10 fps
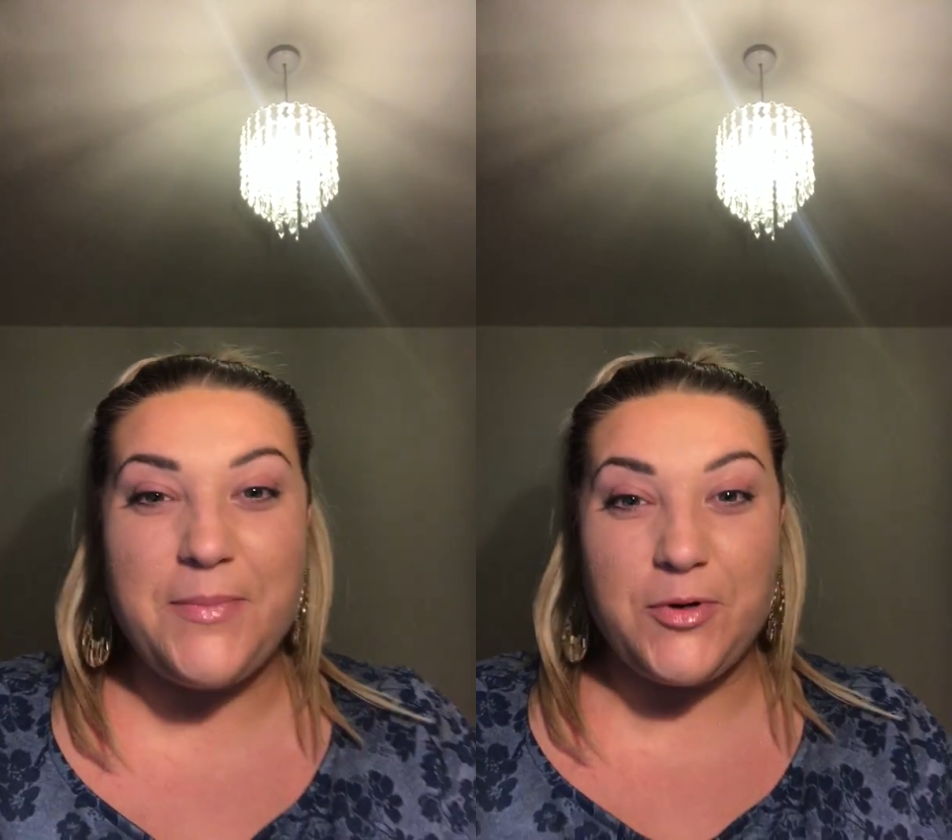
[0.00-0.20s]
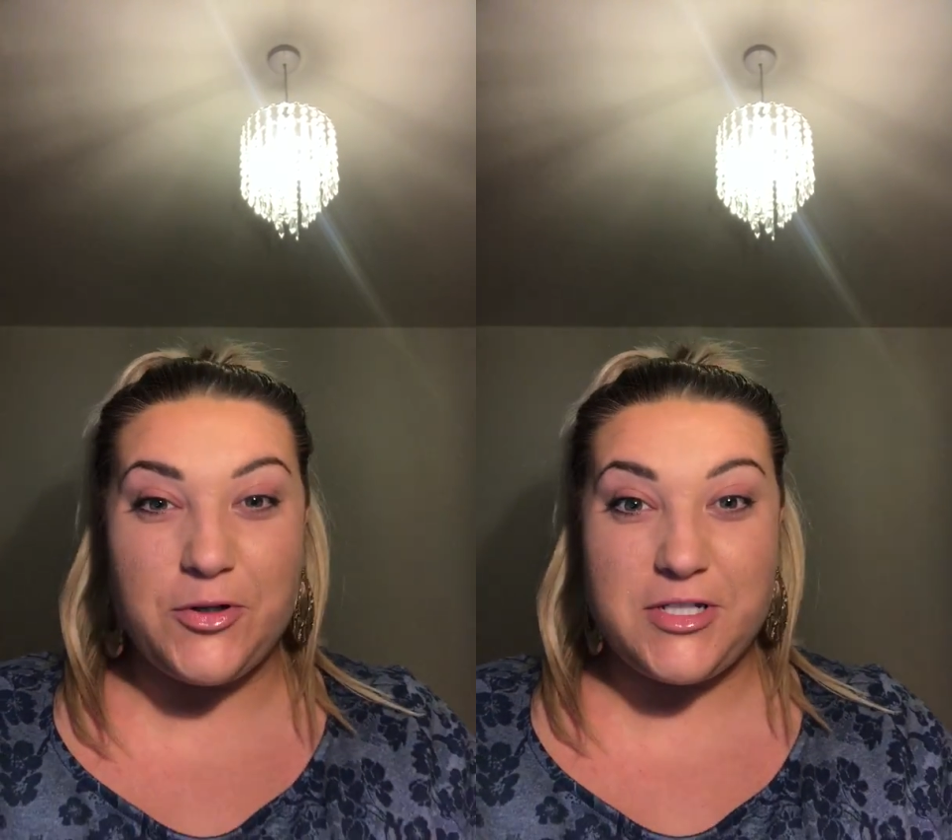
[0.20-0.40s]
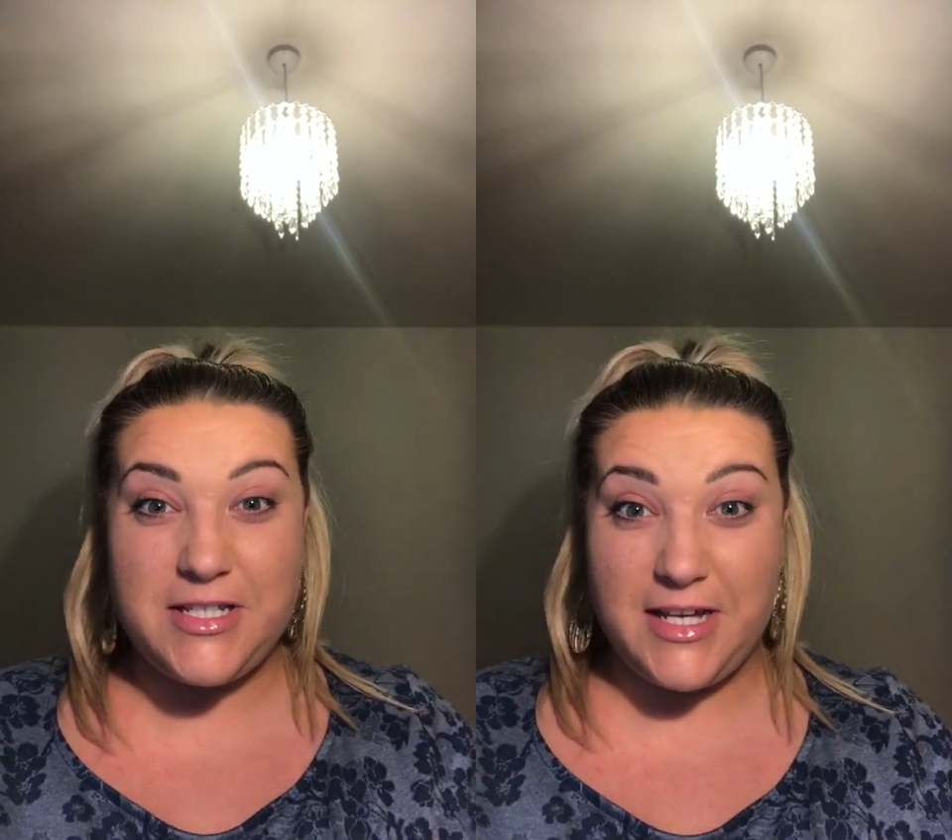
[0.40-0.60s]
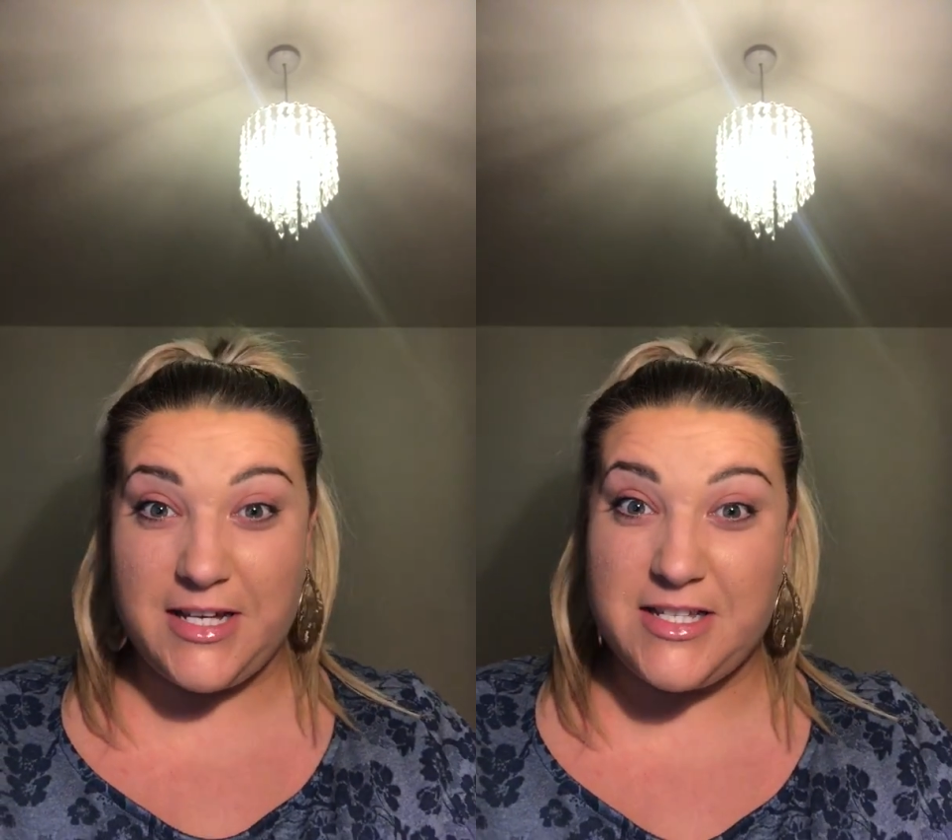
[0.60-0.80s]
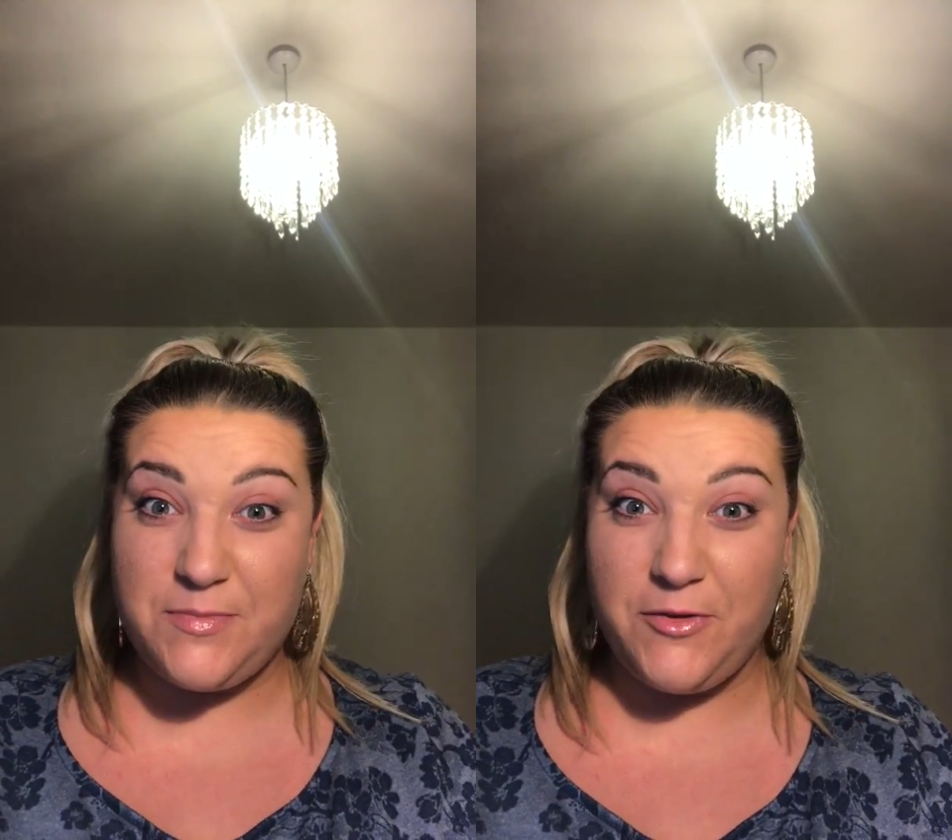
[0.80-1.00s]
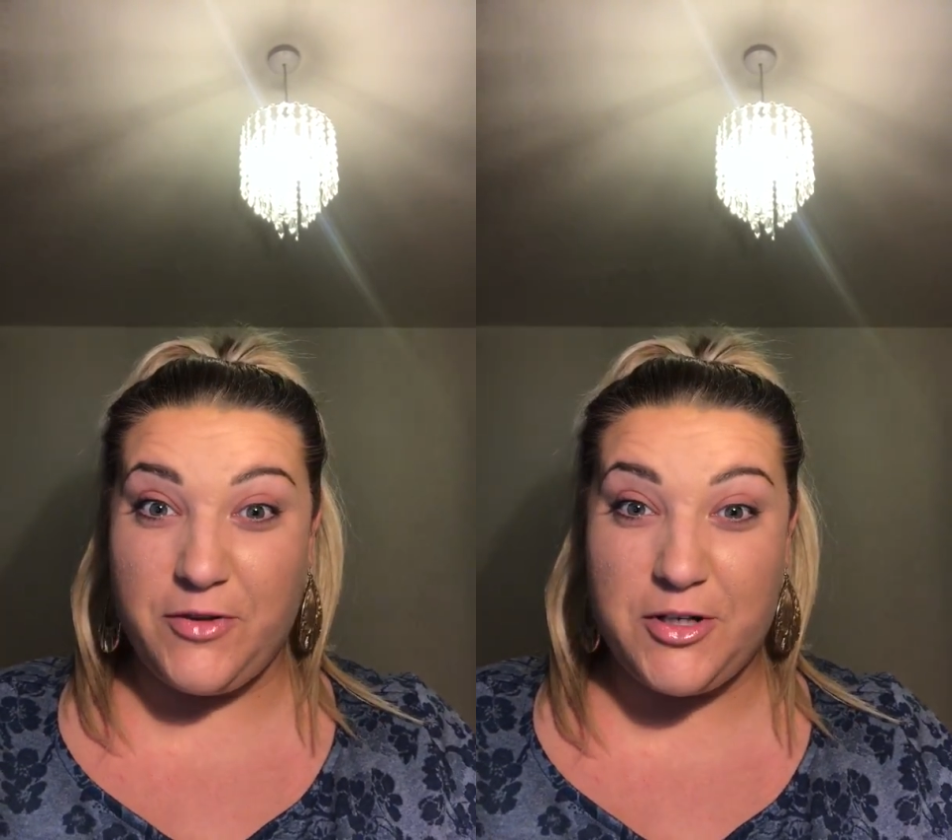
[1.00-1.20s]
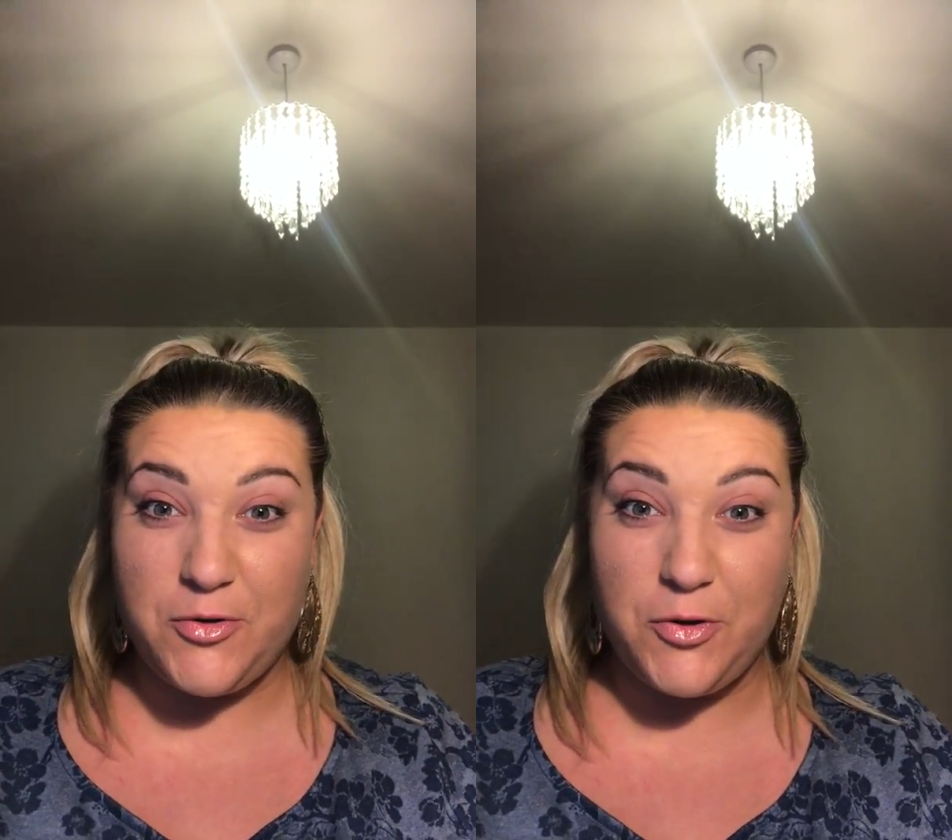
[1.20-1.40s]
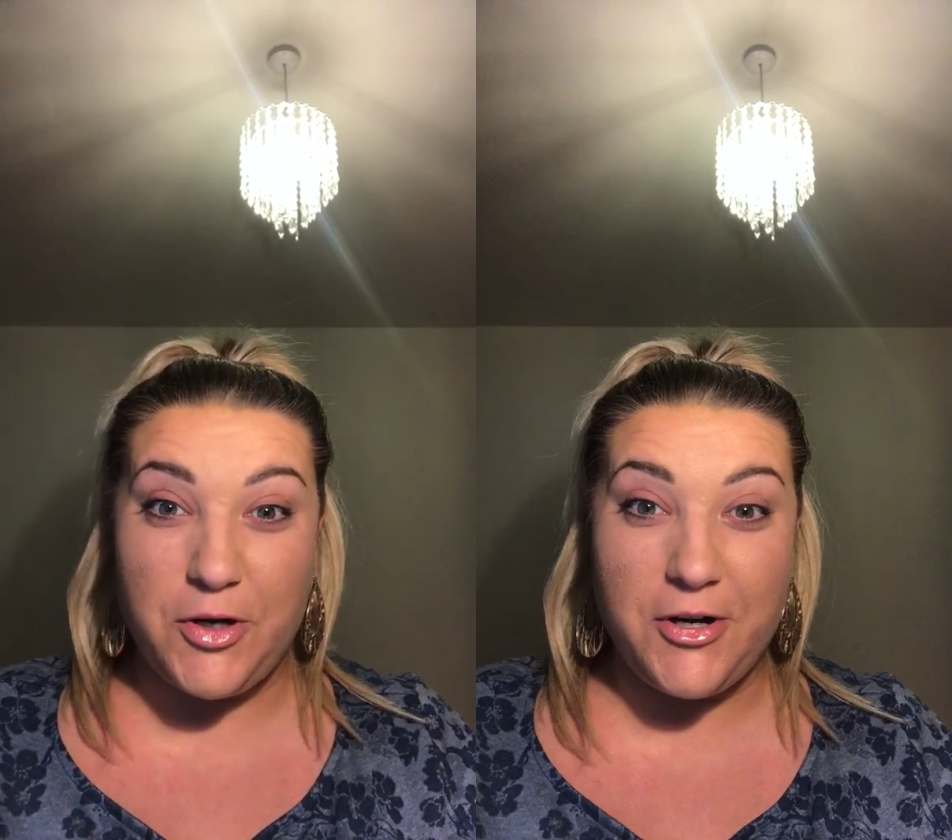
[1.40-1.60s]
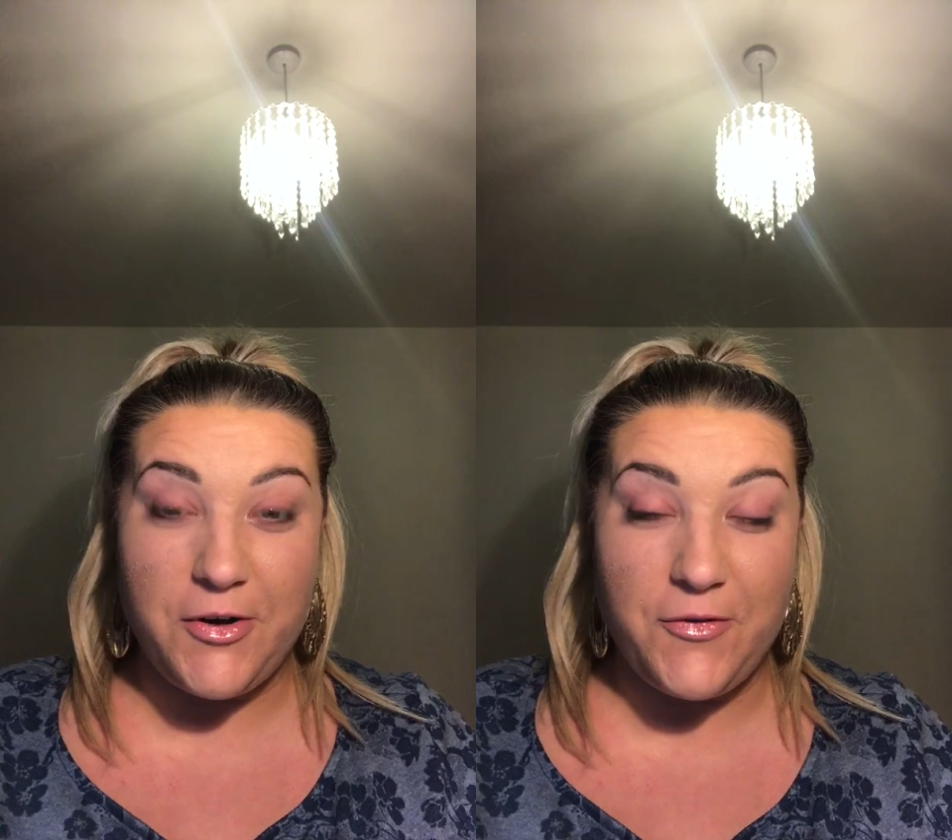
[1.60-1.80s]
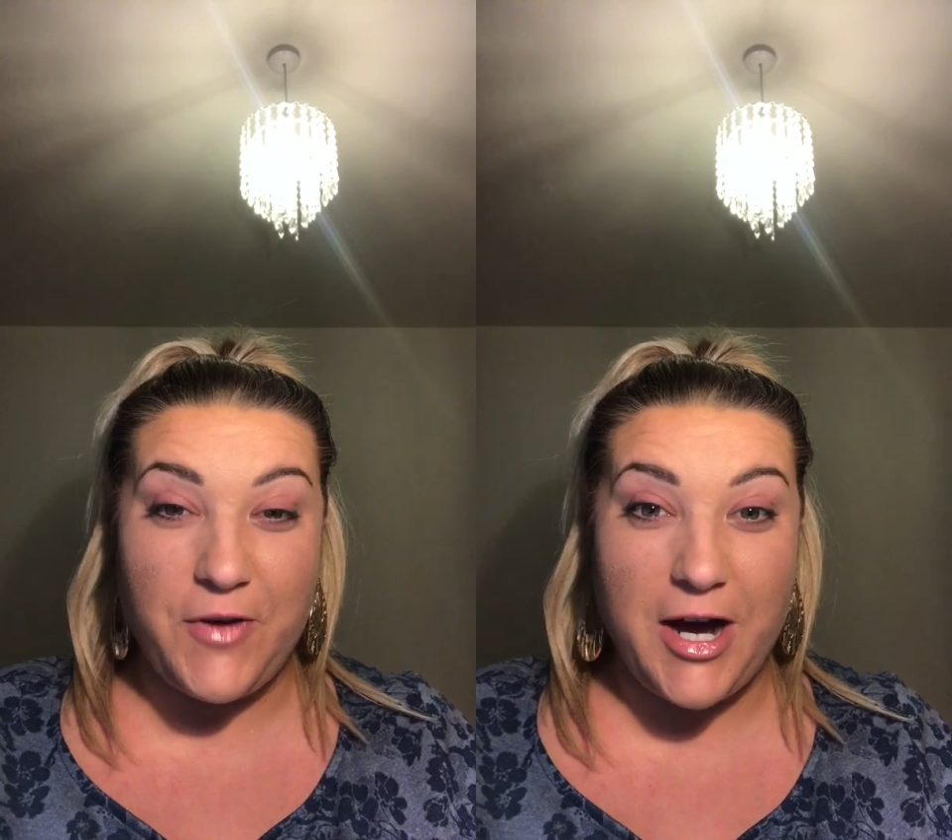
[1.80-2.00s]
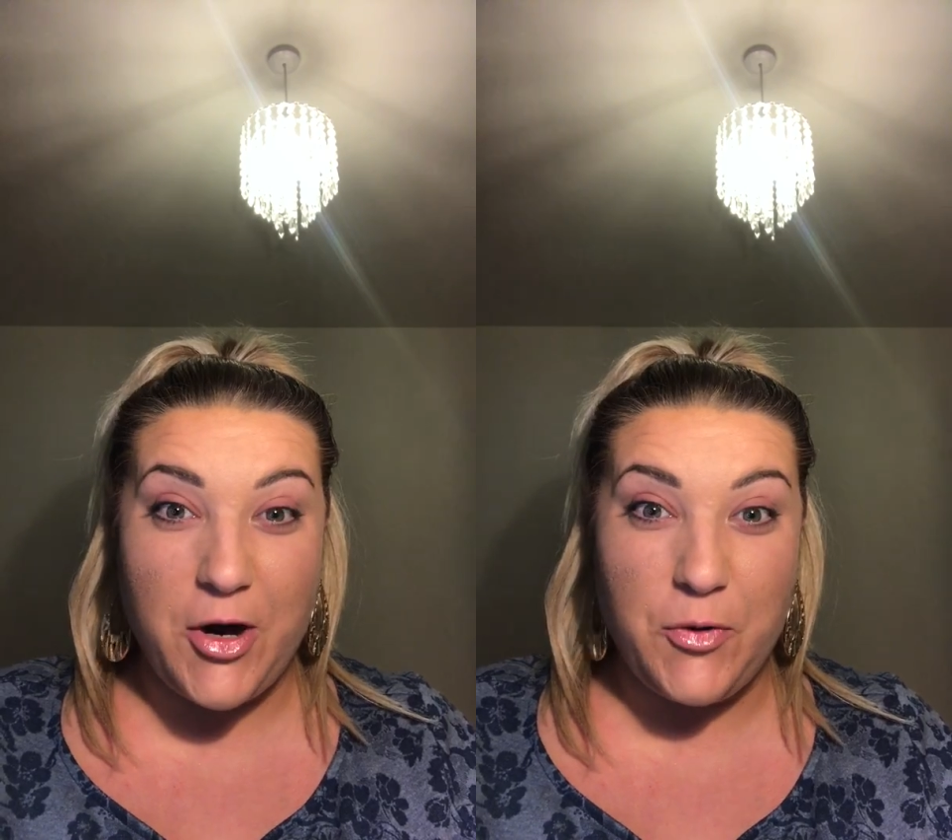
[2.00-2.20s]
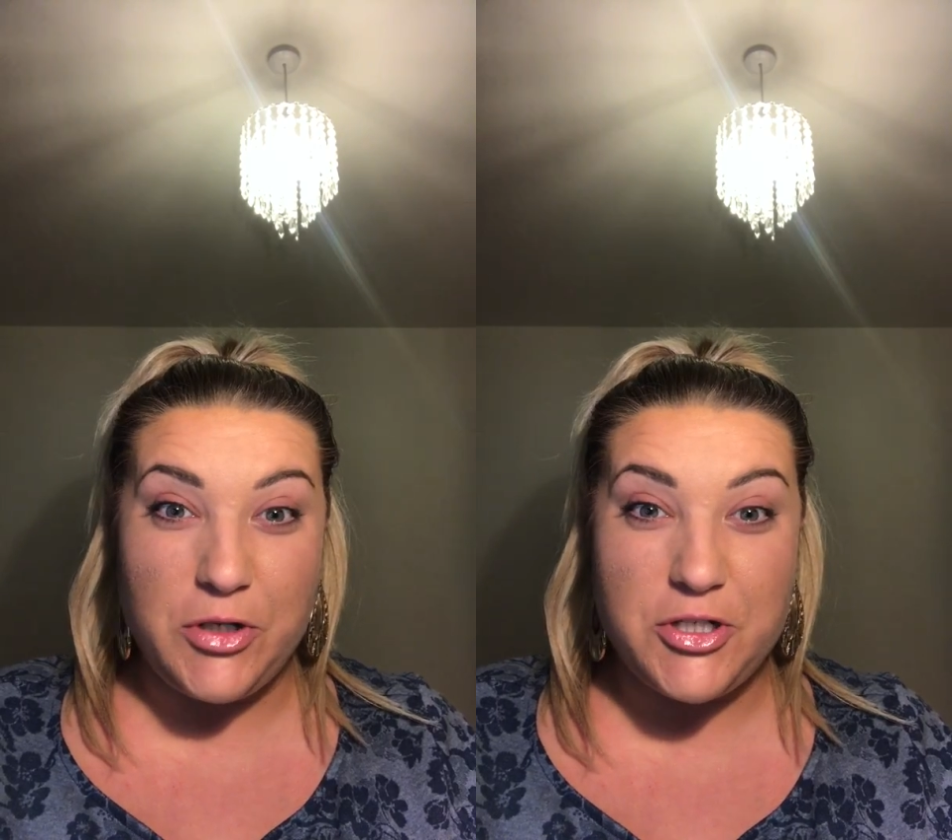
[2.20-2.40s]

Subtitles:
but here's my video of how